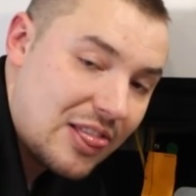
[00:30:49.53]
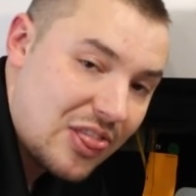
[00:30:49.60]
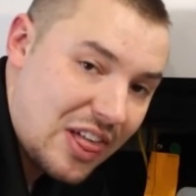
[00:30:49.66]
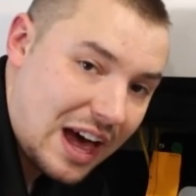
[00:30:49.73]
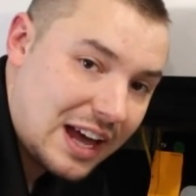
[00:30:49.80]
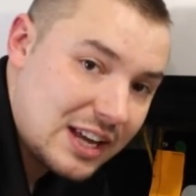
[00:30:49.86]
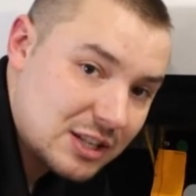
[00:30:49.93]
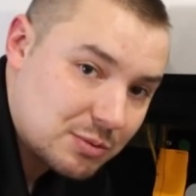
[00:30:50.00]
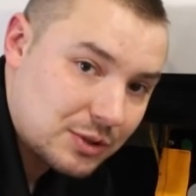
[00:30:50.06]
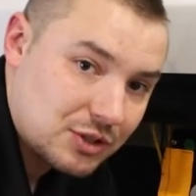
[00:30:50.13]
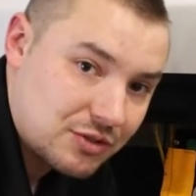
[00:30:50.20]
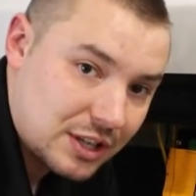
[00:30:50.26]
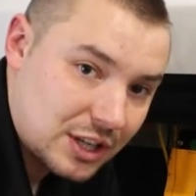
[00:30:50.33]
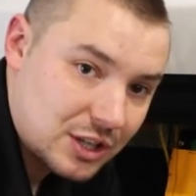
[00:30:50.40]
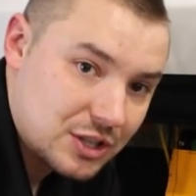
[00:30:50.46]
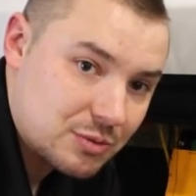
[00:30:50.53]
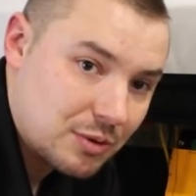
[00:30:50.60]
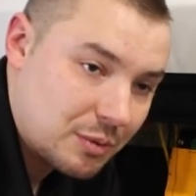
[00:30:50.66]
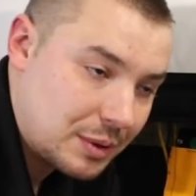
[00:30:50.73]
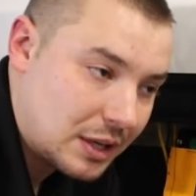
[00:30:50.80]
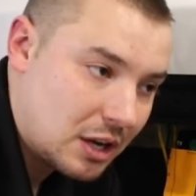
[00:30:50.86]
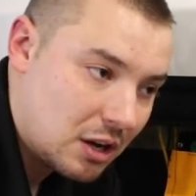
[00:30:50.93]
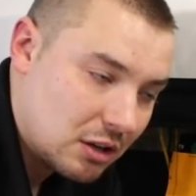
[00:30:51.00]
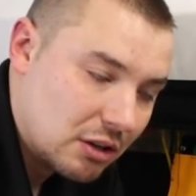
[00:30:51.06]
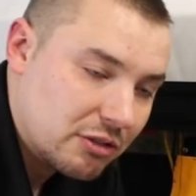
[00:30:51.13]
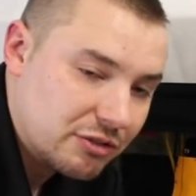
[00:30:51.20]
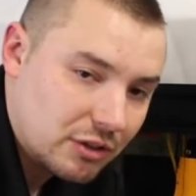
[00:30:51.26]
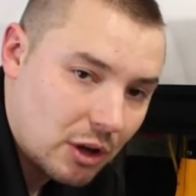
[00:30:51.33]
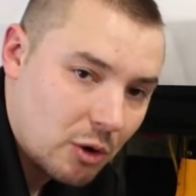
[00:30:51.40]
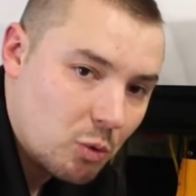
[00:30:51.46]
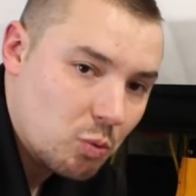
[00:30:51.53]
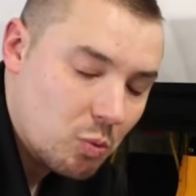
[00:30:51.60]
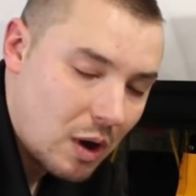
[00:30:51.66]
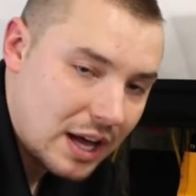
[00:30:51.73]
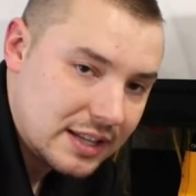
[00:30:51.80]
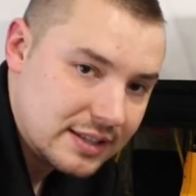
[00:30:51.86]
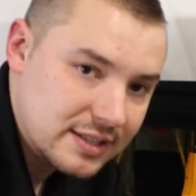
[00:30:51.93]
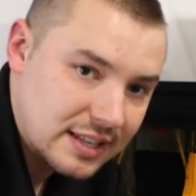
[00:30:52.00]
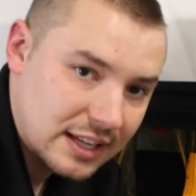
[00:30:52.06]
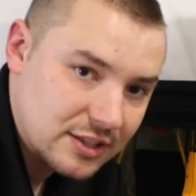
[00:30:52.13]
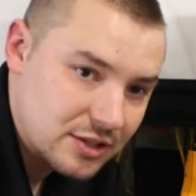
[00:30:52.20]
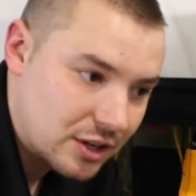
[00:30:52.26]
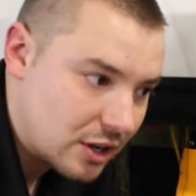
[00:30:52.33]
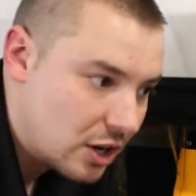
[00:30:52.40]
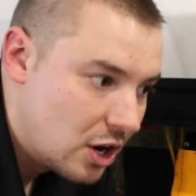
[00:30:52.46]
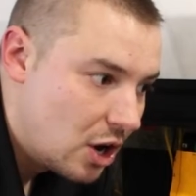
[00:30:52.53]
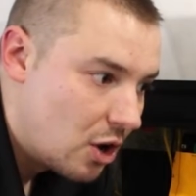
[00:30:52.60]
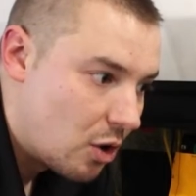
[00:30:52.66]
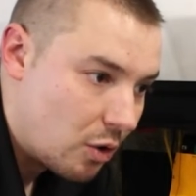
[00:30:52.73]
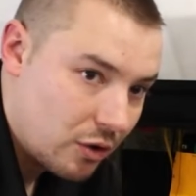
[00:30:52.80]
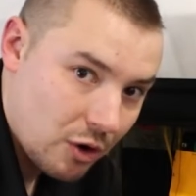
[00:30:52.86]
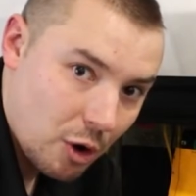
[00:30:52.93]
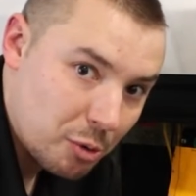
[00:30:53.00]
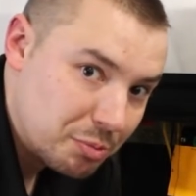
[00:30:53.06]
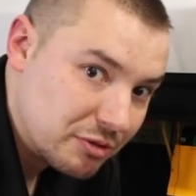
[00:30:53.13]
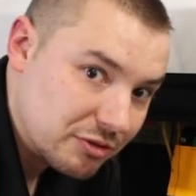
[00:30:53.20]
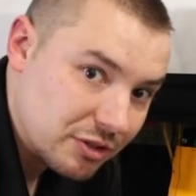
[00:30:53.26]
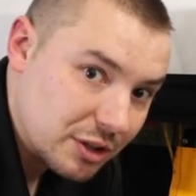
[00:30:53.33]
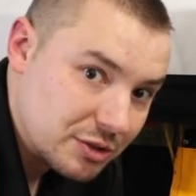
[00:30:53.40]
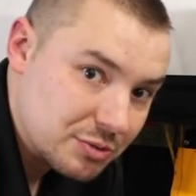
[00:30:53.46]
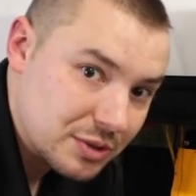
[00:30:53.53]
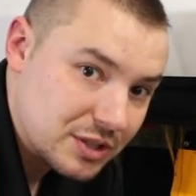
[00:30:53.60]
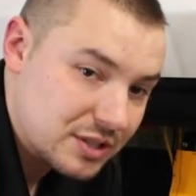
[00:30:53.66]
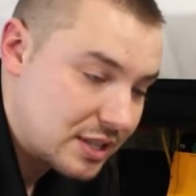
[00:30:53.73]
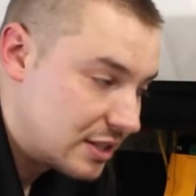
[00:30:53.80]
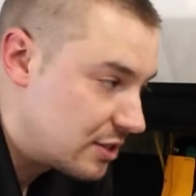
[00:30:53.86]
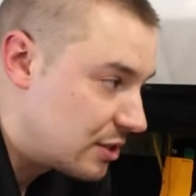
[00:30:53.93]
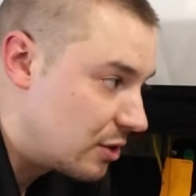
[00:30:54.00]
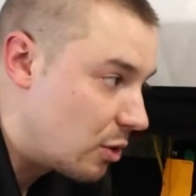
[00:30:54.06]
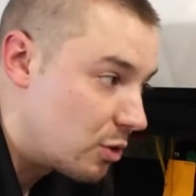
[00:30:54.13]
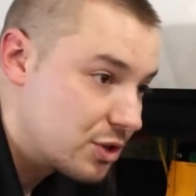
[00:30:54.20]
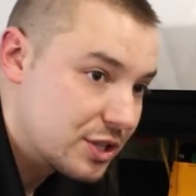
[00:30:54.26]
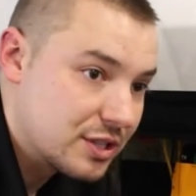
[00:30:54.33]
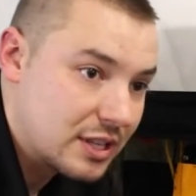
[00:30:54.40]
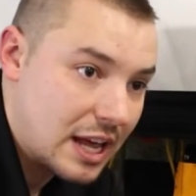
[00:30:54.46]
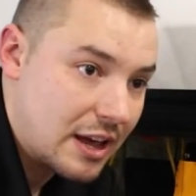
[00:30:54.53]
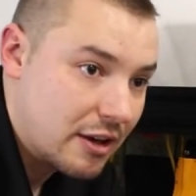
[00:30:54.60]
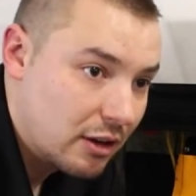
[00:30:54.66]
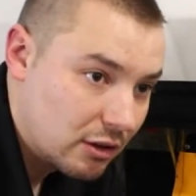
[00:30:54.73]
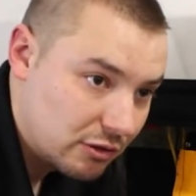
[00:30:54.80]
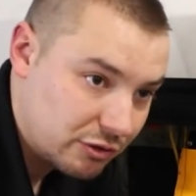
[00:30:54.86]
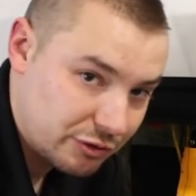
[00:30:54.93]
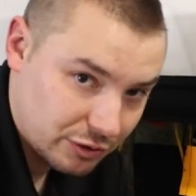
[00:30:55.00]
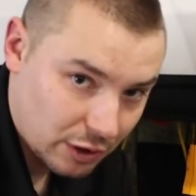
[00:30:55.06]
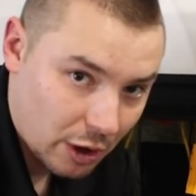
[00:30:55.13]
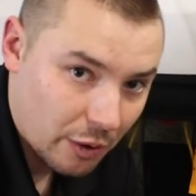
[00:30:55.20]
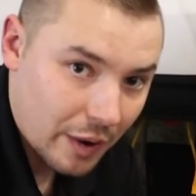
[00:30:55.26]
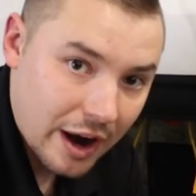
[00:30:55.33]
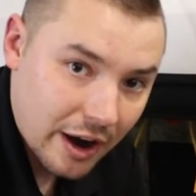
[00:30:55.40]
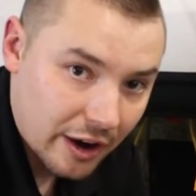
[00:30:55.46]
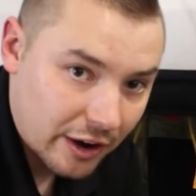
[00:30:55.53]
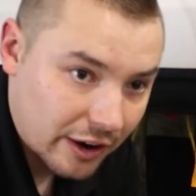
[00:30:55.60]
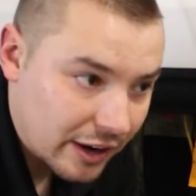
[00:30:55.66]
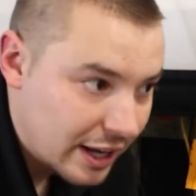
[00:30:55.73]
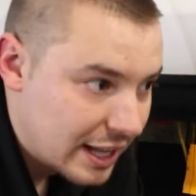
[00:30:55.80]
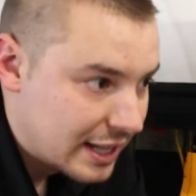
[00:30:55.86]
that is what triggers what we call a flow 1 sensor, or an open flow switch sensor, or just a flow error.